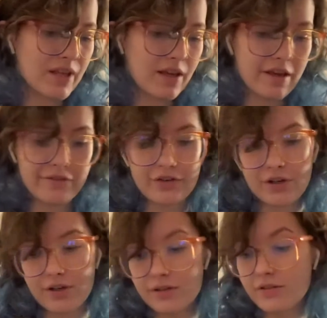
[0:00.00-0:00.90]
If
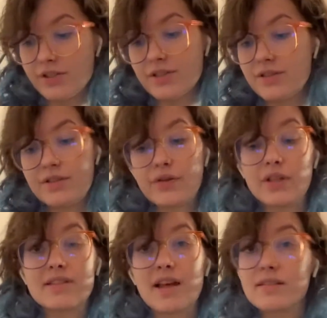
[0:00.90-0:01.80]
you're just doing
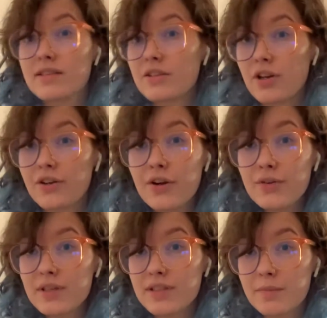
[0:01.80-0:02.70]
the satin stitch on your
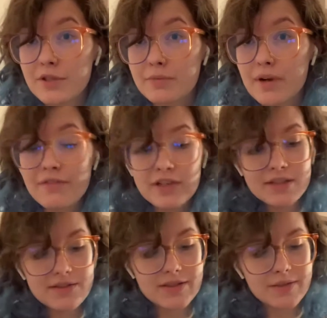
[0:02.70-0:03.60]
own, it's up to your
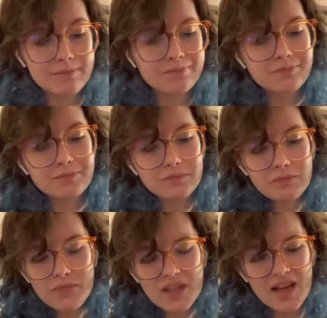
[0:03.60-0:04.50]
preference.
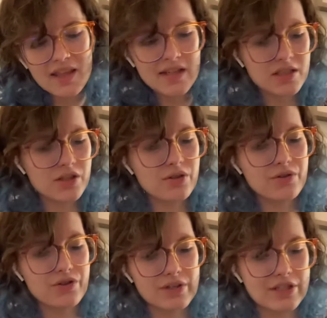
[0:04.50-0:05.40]
I like to
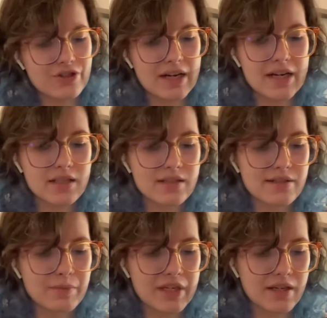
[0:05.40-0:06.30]
use 3
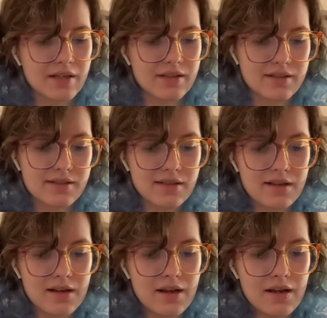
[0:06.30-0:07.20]
strands because
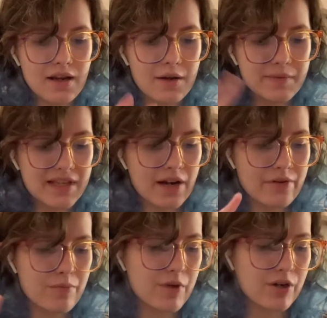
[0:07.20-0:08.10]
it's kind of a middle